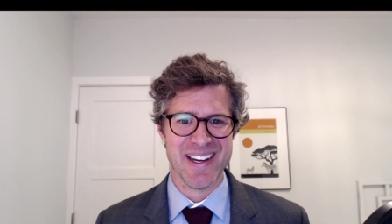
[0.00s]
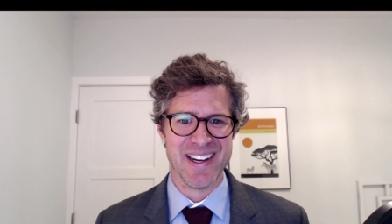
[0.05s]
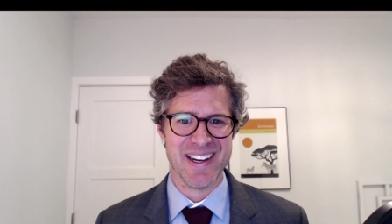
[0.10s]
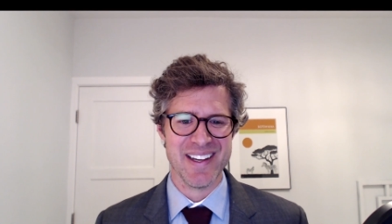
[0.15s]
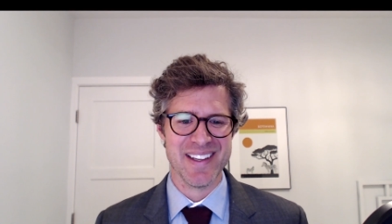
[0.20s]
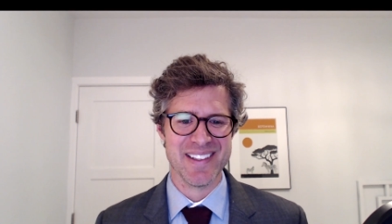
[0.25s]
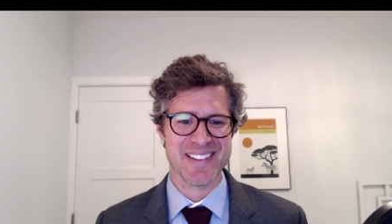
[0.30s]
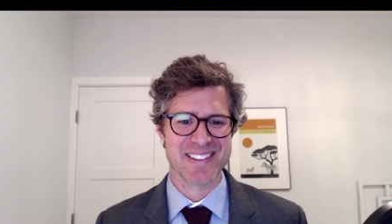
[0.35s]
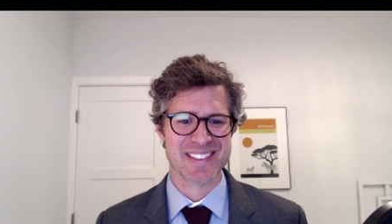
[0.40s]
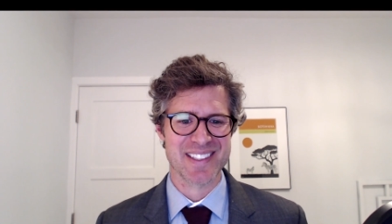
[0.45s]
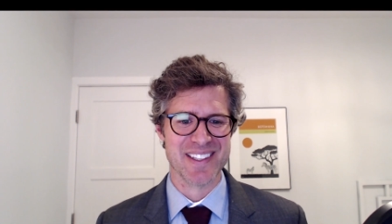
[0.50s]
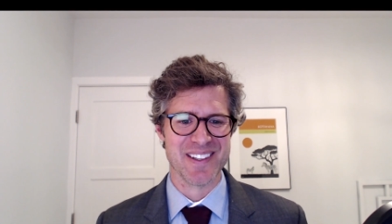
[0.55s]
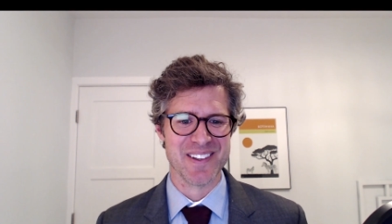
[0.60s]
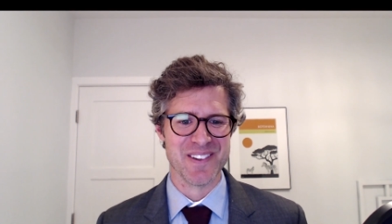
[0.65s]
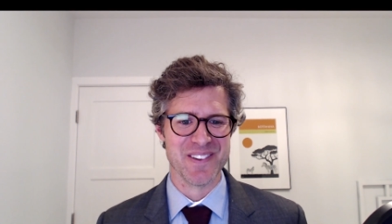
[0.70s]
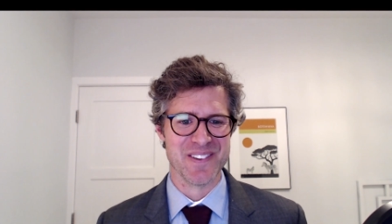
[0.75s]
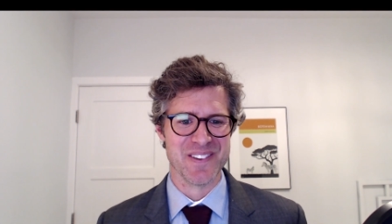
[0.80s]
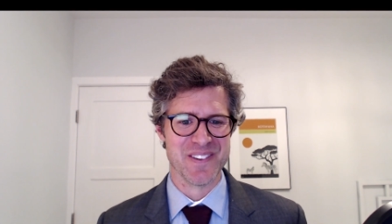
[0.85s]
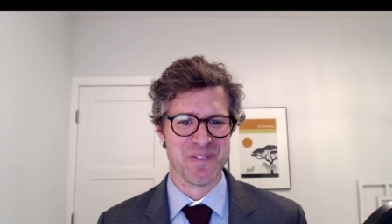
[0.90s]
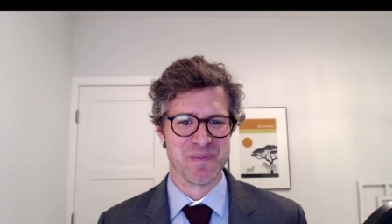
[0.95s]

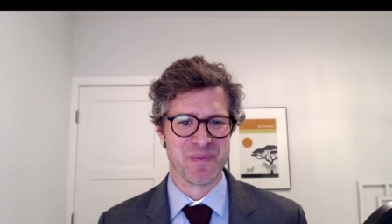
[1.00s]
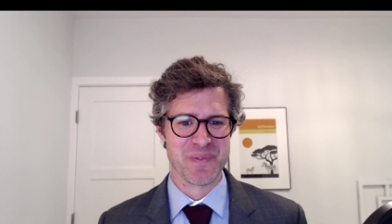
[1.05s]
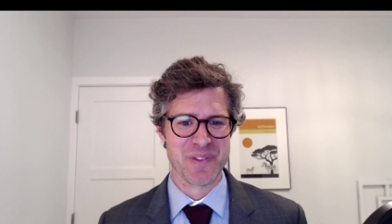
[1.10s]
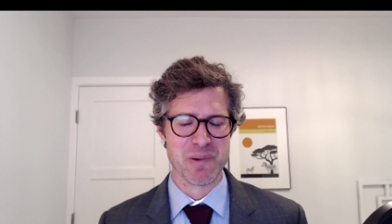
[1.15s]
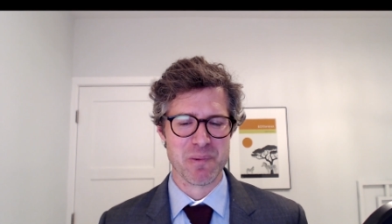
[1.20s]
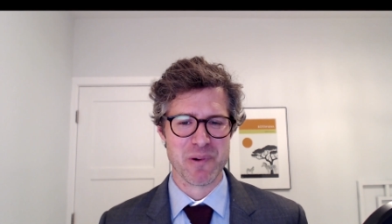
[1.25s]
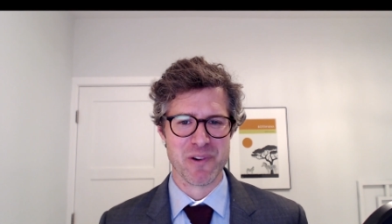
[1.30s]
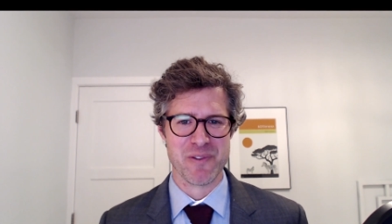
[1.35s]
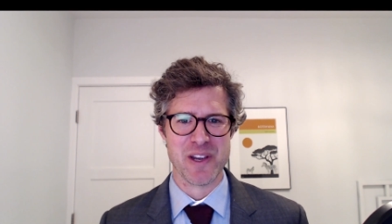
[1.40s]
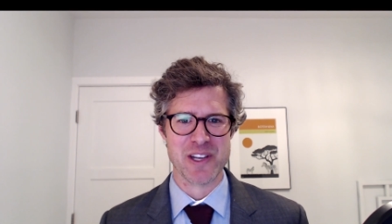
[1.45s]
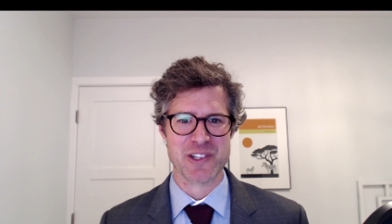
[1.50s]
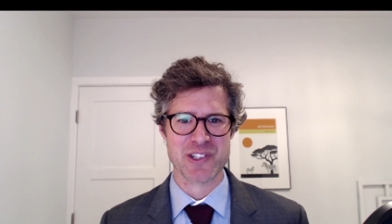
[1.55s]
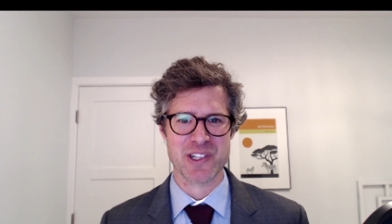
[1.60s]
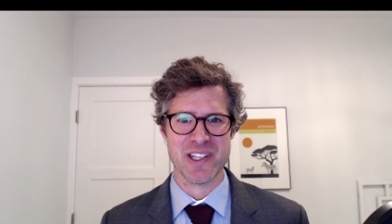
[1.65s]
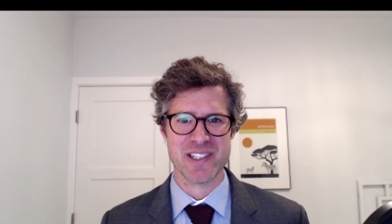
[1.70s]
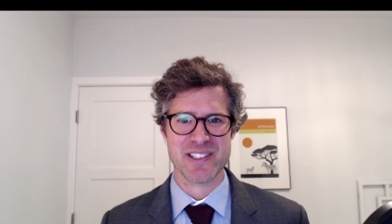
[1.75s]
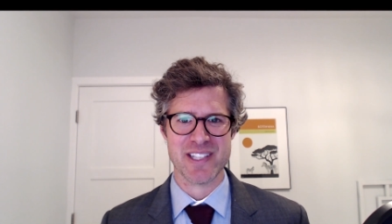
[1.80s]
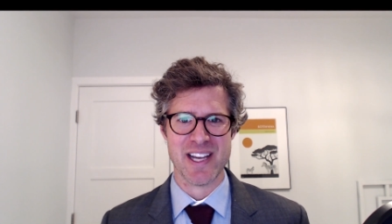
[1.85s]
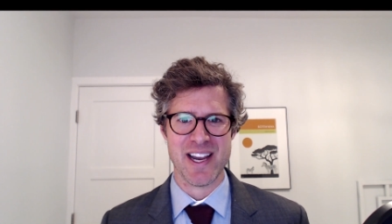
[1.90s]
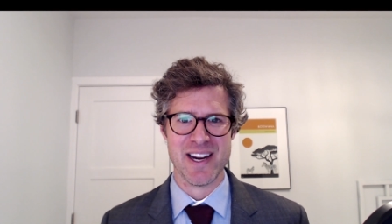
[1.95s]
So the
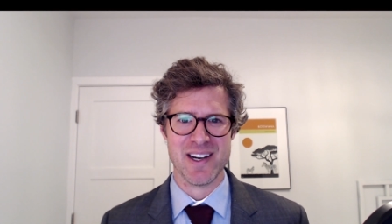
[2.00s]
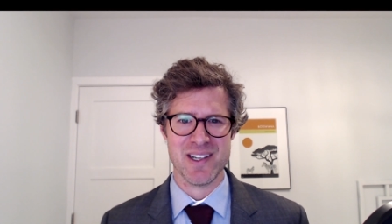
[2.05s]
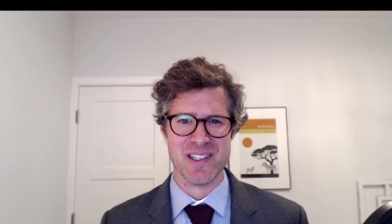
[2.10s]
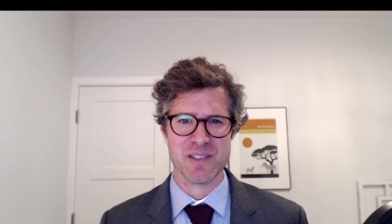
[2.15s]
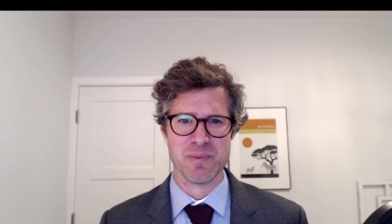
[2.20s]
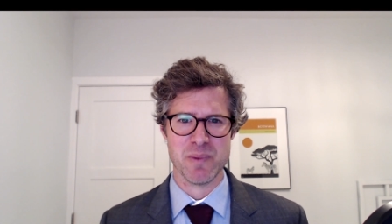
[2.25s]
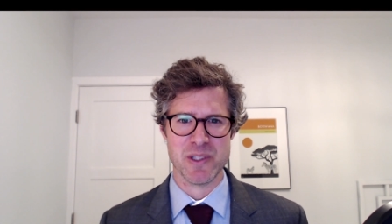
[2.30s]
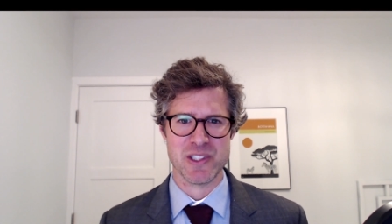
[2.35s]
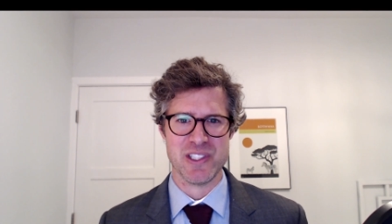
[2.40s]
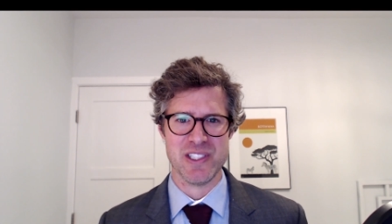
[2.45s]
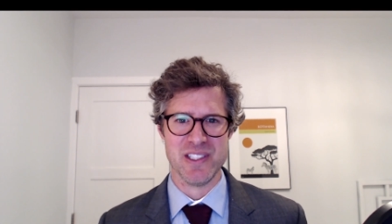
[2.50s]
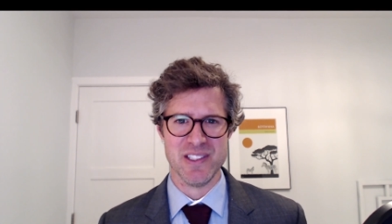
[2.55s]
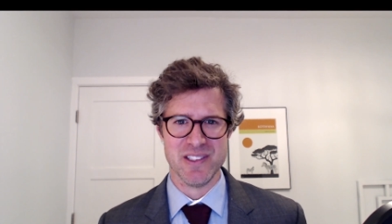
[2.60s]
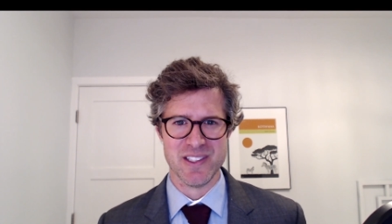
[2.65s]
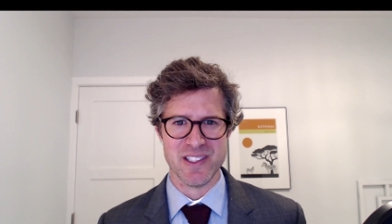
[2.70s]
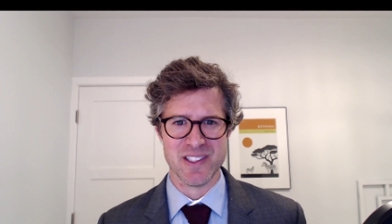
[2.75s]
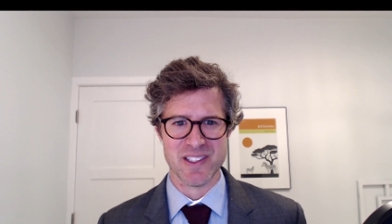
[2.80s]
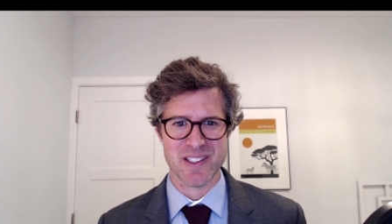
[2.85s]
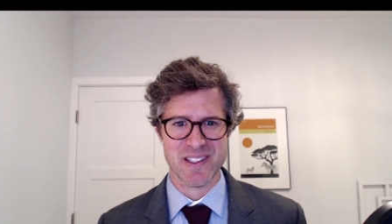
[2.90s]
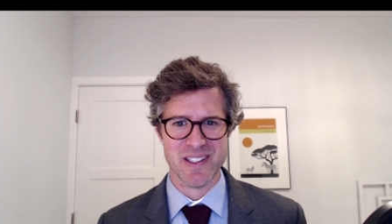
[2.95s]
professional attire is much
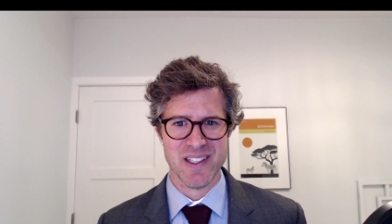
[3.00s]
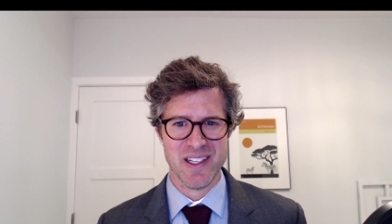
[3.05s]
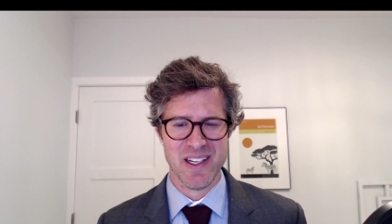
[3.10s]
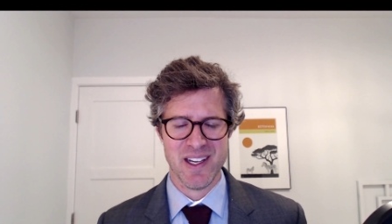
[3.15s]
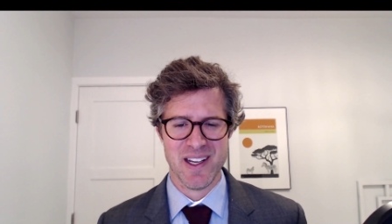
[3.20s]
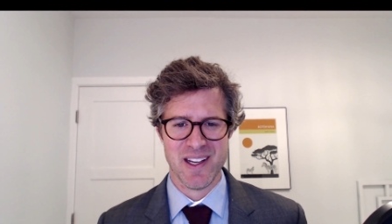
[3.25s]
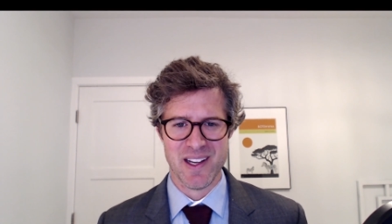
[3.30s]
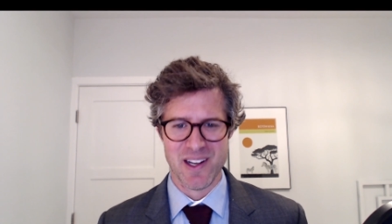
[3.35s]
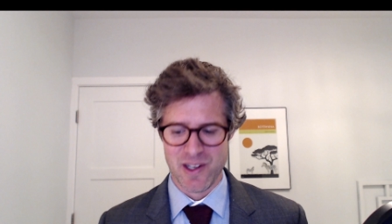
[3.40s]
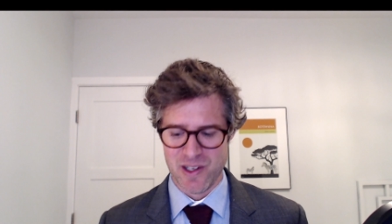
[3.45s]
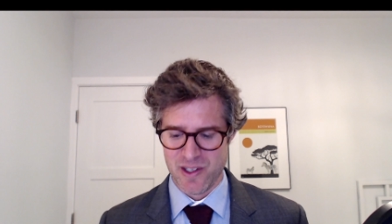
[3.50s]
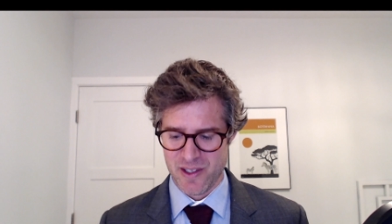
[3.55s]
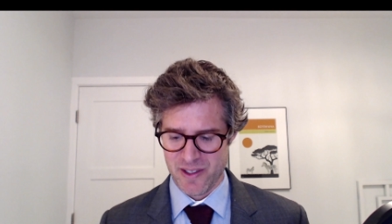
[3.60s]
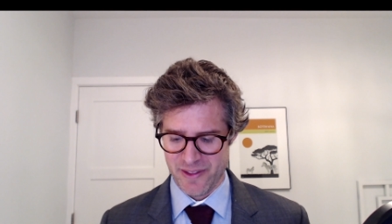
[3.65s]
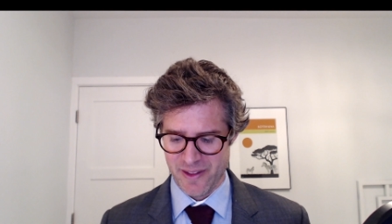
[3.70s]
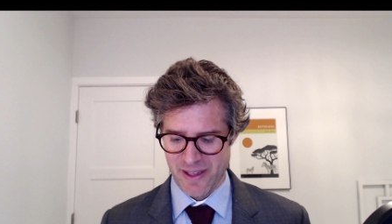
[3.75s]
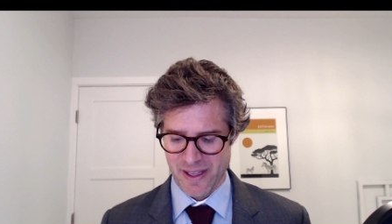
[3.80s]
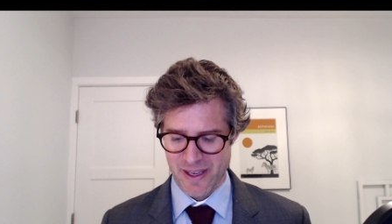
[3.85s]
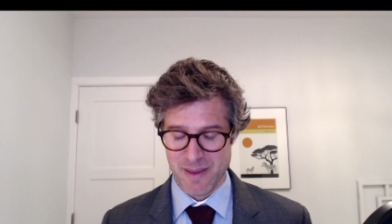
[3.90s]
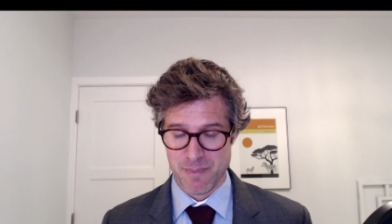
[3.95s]
easier
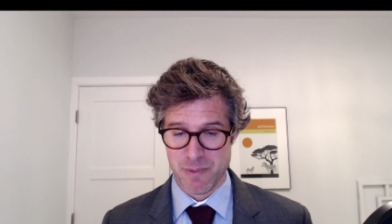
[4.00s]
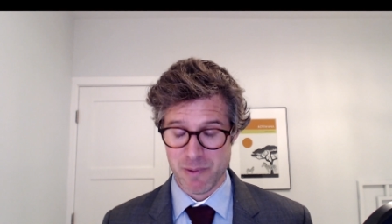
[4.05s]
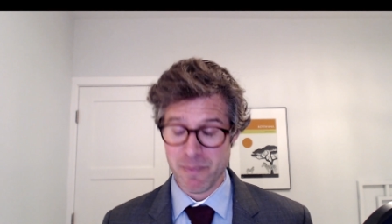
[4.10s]
online.